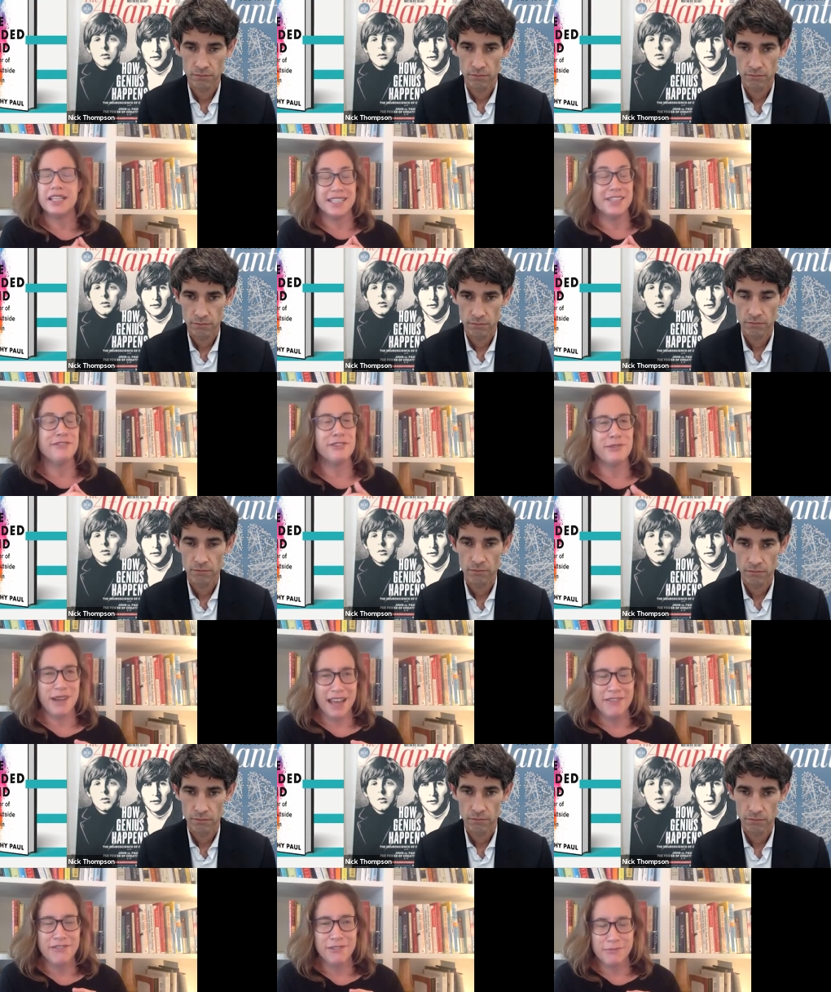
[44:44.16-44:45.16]
Speaker 1: in a different
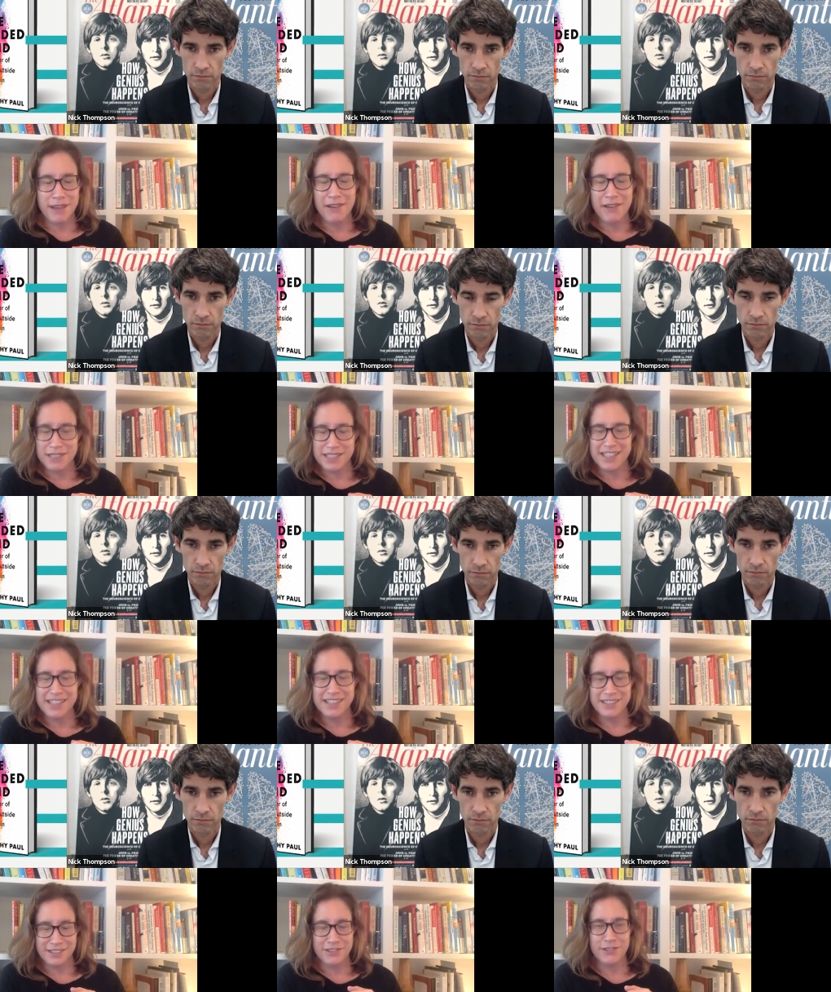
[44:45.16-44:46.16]
way from how it
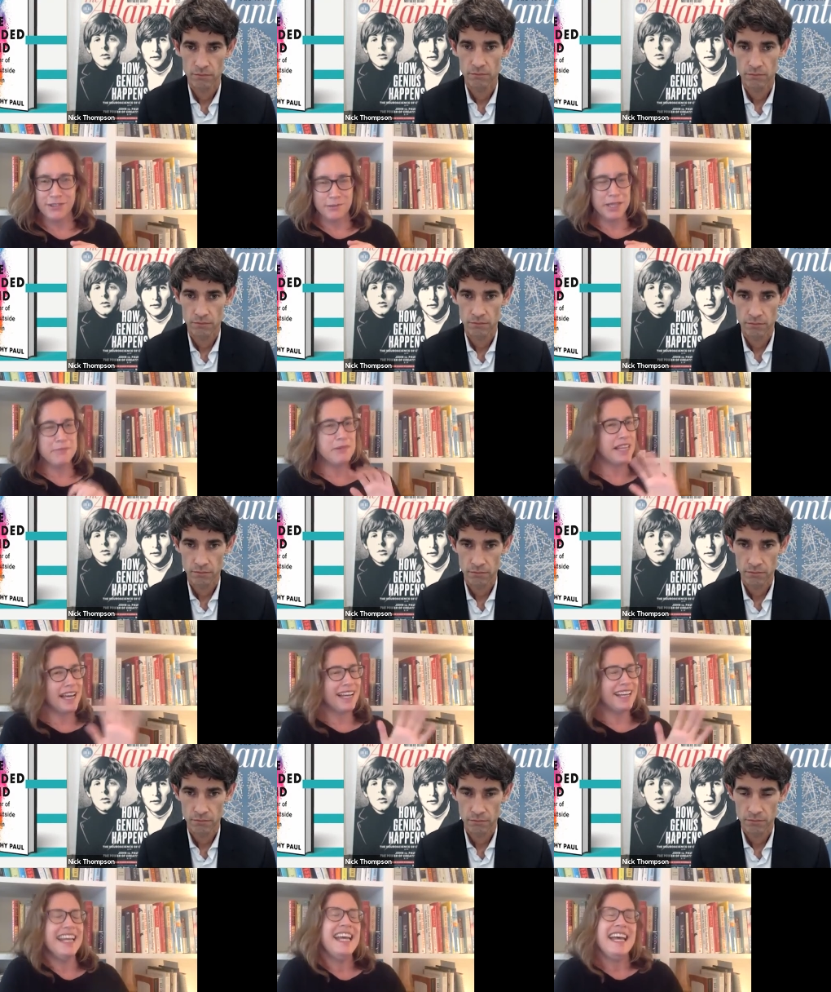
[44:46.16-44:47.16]
does normally but
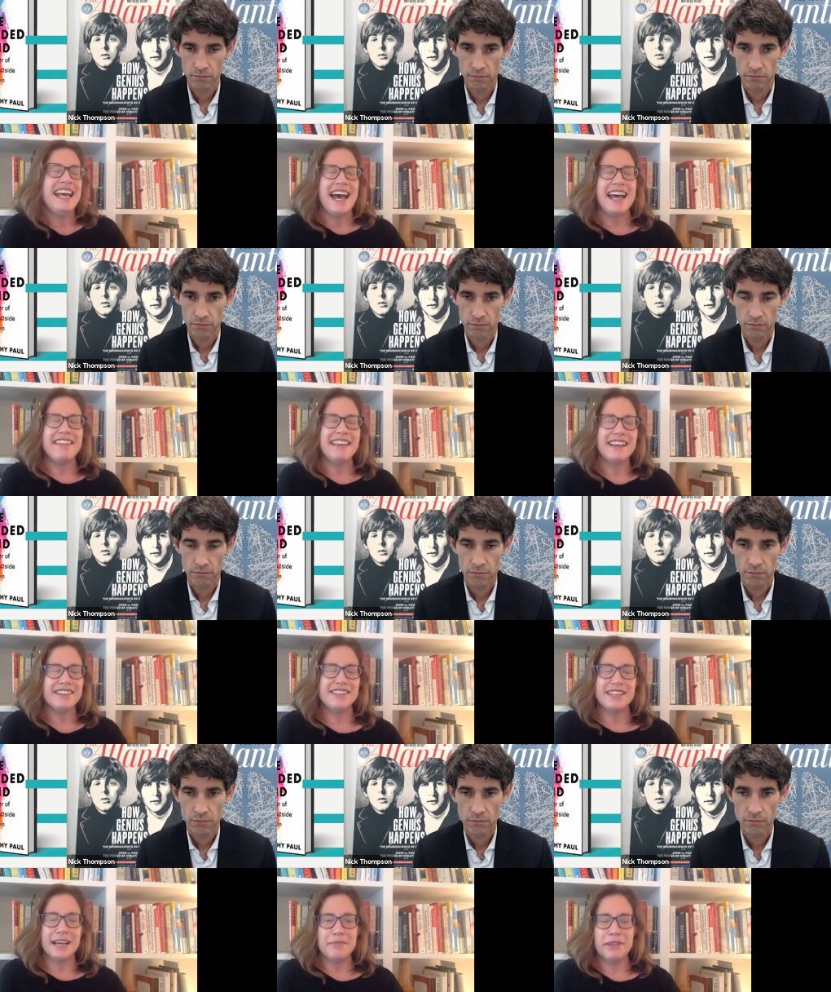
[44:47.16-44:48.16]
that i think i'll
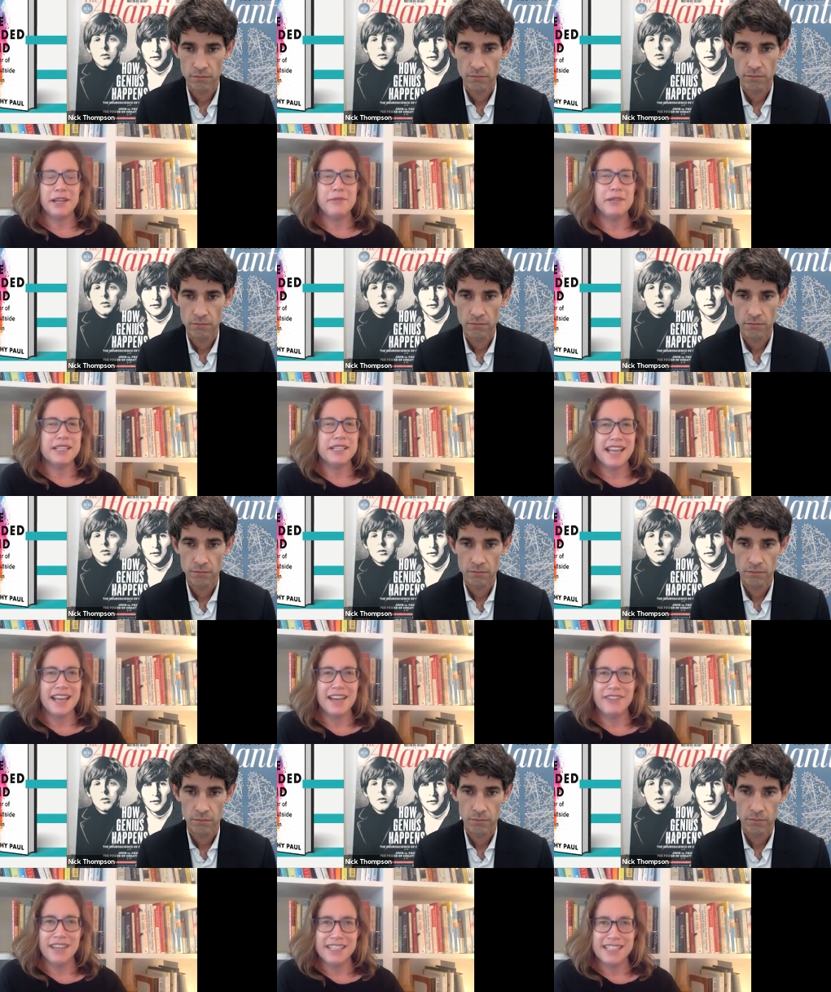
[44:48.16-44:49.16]
stop there because i
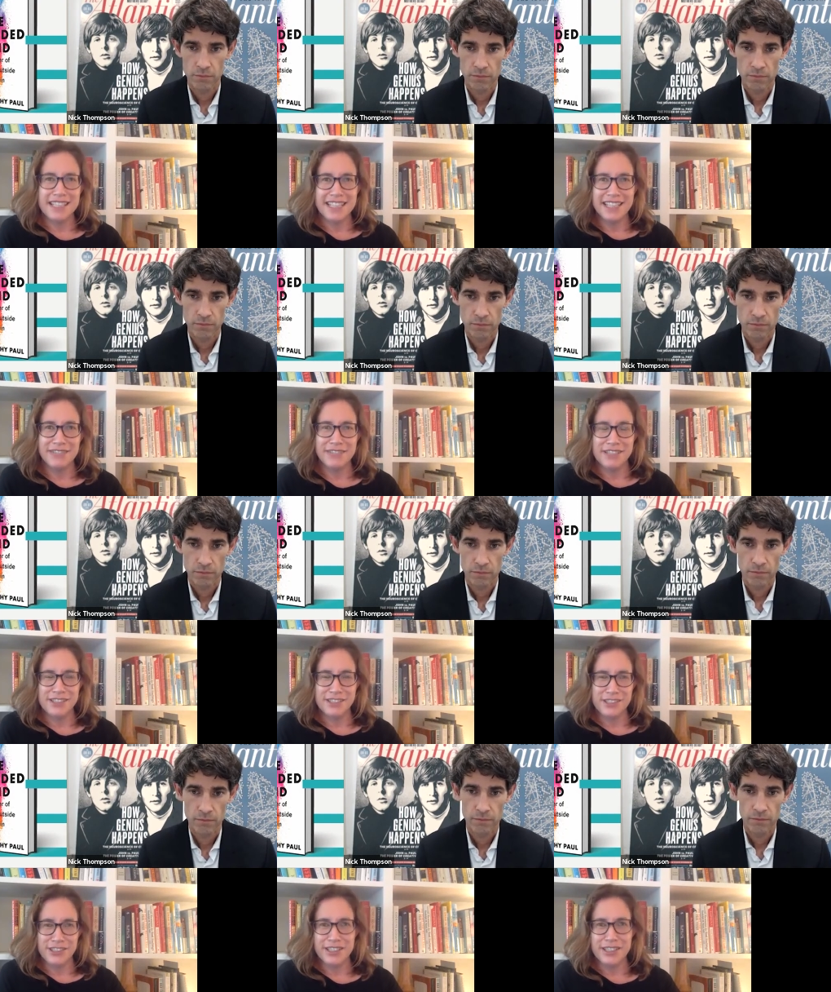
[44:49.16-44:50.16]
have not done any
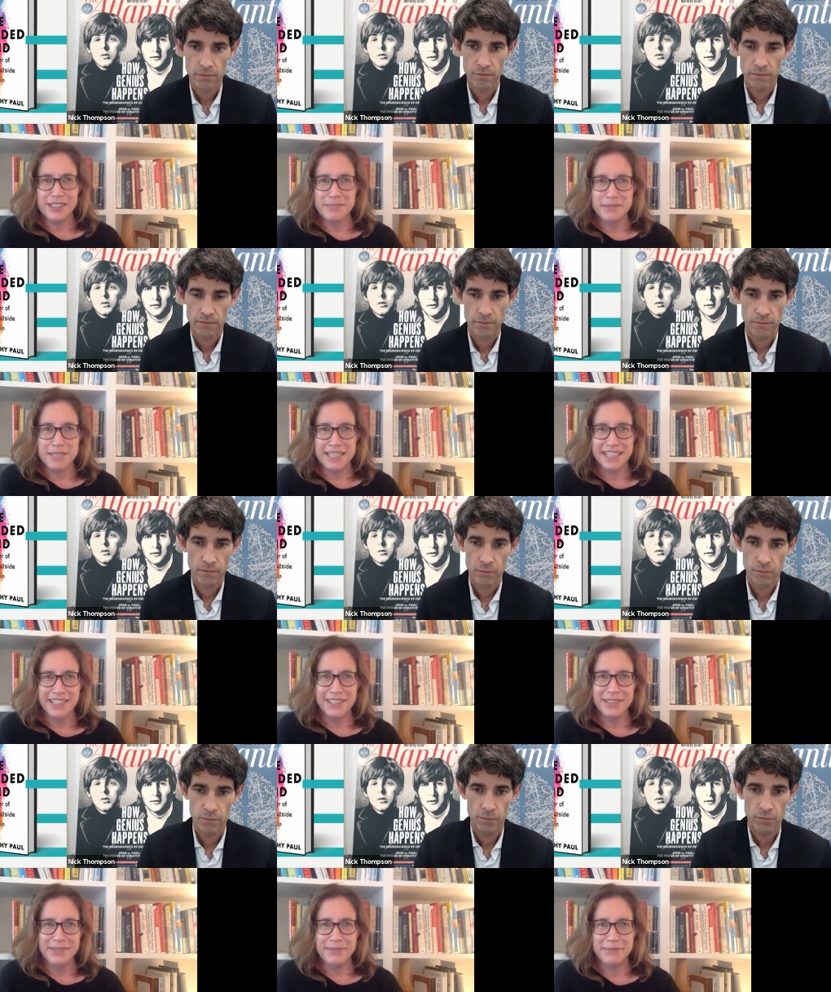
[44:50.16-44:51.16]
research on
Speaker 2: this in
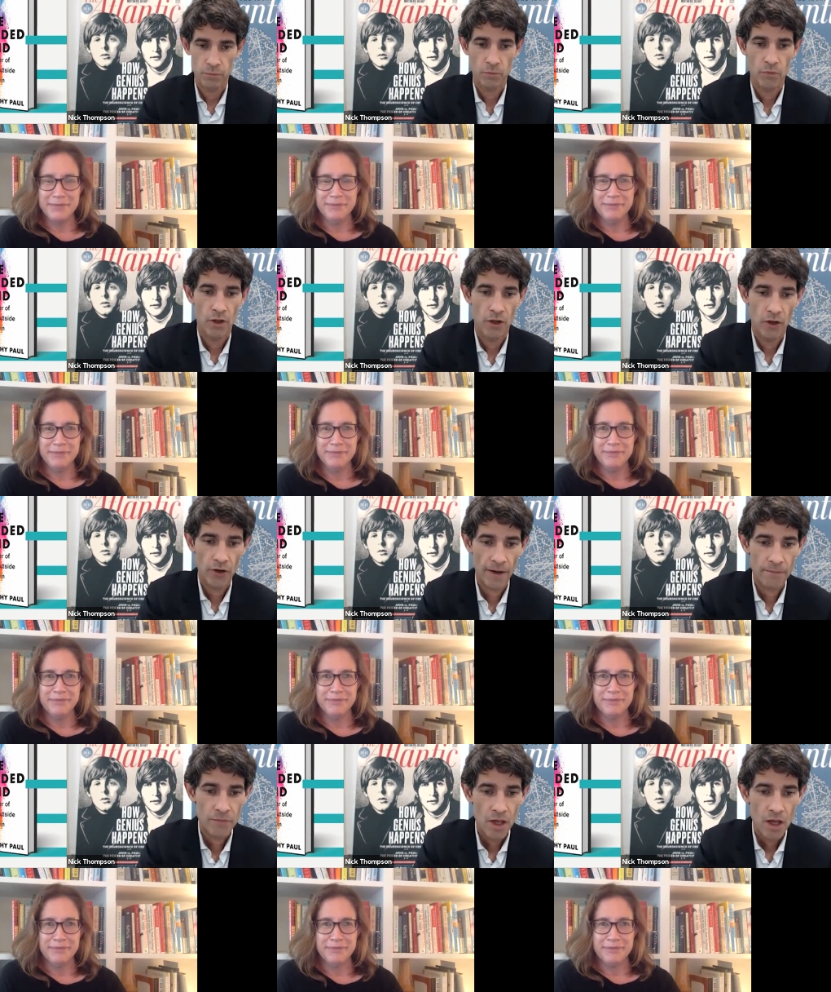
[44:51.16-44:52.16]
particular
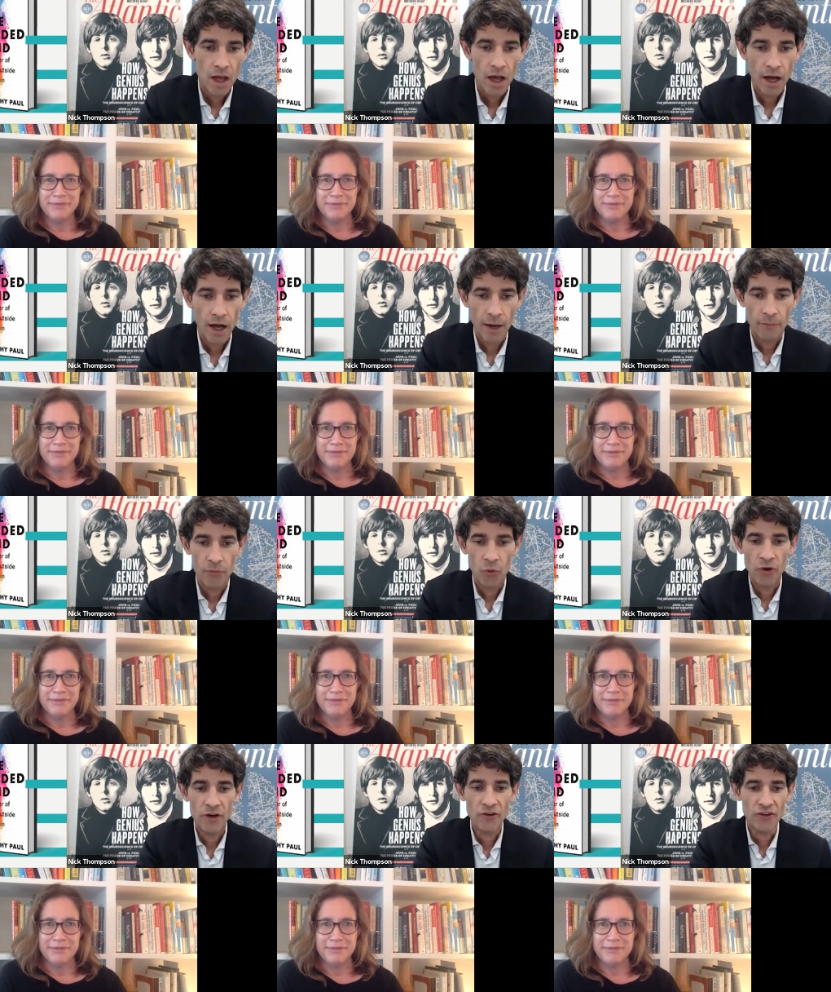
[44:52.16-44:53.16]
okay um,
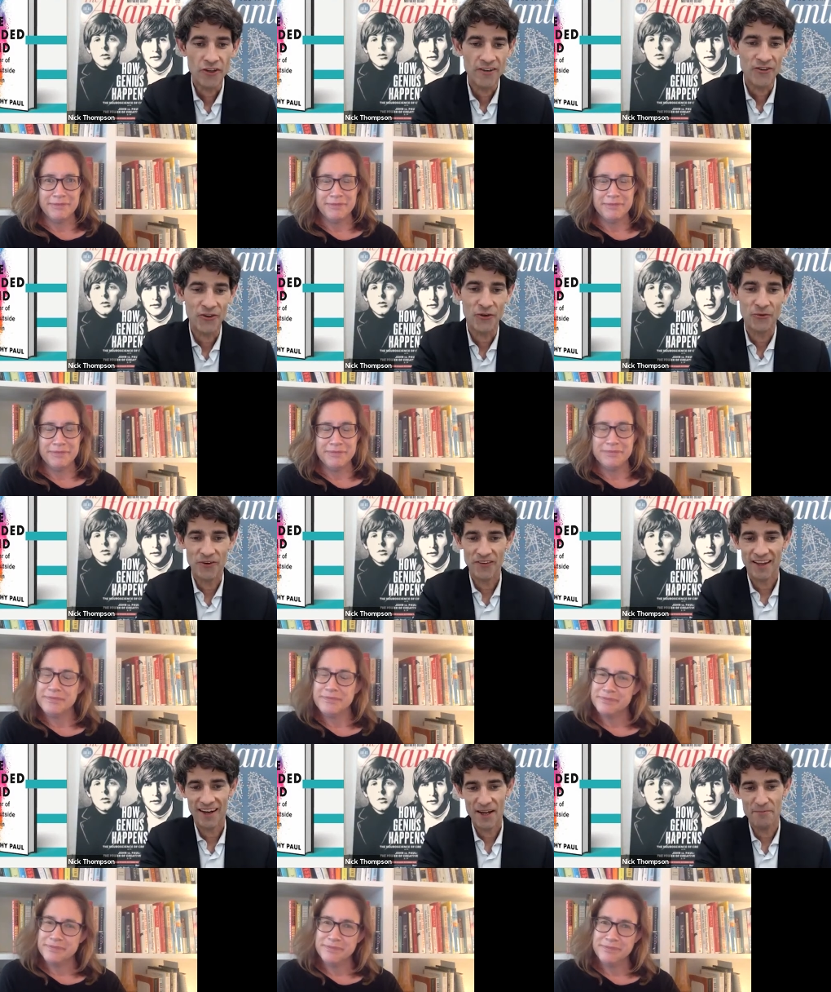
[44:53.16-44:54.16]
well here's a here's a good one
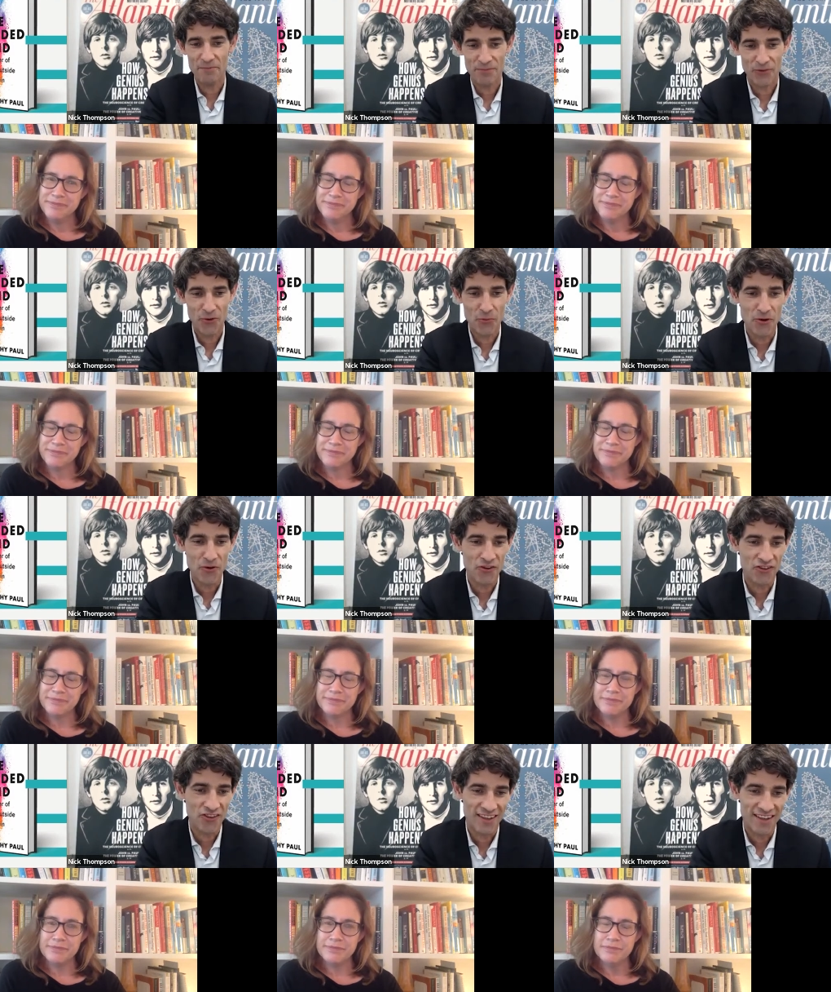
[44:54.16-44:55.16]
that i'm super
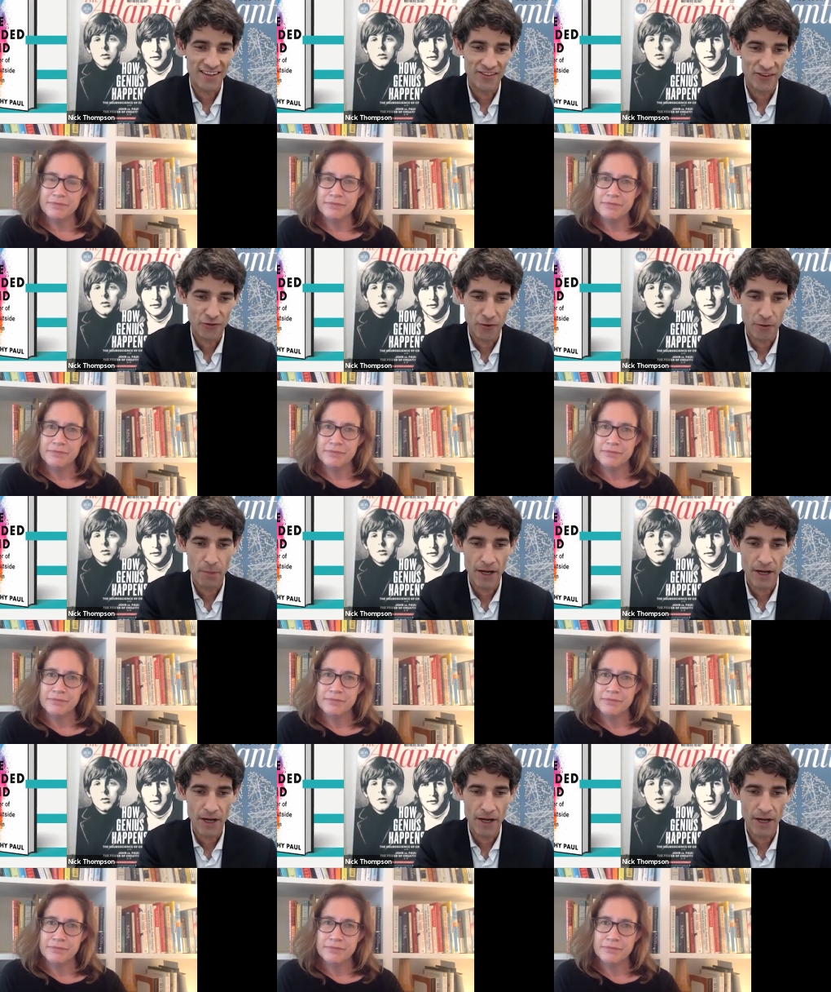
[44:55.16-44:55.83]
interested in this is from